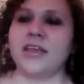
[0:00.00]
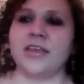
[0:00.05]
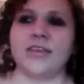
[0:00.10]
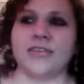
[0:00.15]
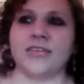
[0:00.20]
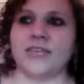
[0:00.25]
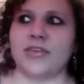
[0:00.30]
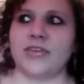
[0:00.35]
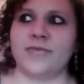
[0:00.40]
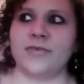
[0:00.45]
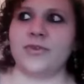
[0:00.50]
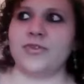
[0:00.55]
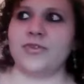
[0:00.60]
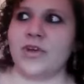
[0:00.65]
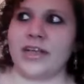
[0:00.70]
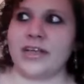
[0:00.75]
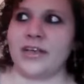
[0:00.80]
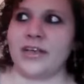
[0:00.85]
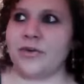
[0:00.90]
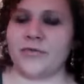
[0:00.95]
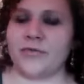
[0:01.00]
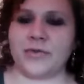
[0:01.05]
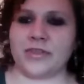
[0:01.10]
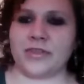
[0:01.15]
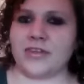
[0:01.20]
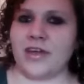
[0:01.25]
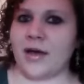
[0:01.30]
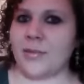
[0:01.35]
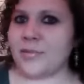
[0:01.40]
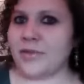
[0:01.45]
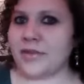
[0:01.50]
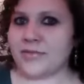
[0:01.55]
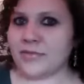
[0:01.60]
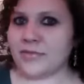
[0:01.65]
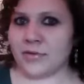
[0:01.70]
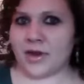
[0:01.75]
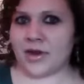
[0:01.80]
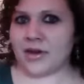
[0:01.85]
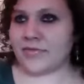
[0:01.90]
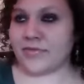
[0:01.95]
You're, if you try and go for the top
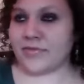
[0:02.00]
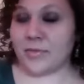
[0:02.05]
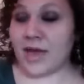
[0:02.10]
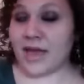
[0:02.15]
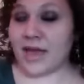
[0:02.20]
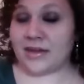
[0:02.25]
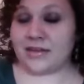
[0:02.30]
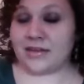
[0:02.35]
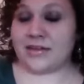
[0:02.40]
level right off the bat,